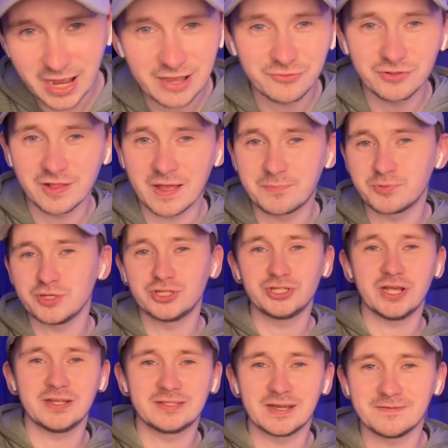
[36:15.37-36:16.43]
I really
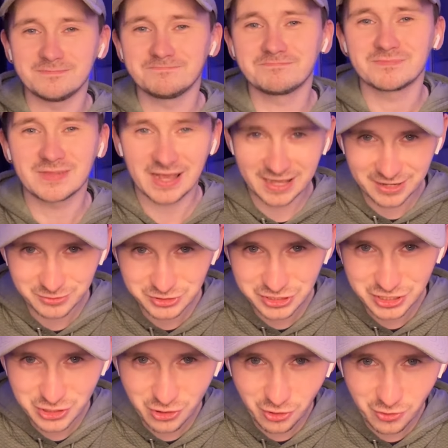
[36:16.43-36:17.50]
appreciate it. And I'll see
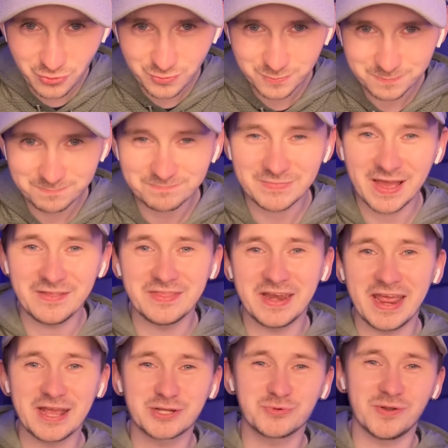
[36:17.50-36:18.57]
y'all in the
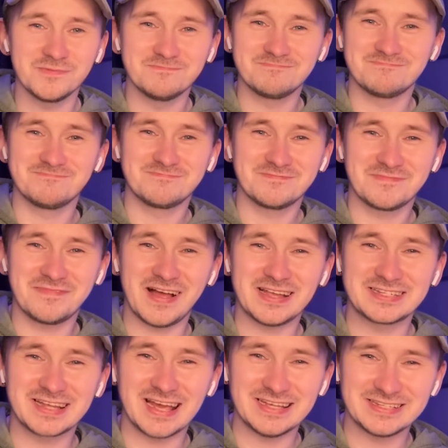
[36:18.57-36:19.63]
next one. Thanks,
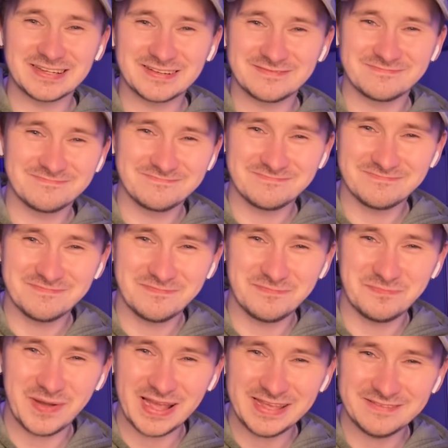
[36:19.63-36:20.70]
guys.
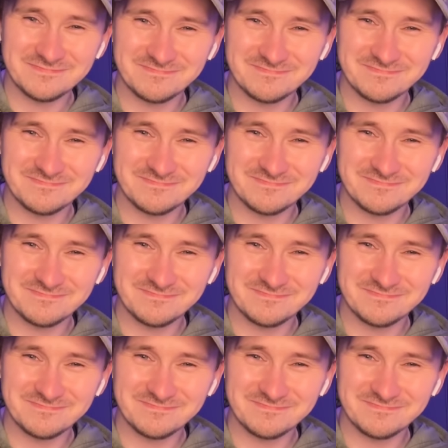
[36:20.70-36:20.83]
Bye.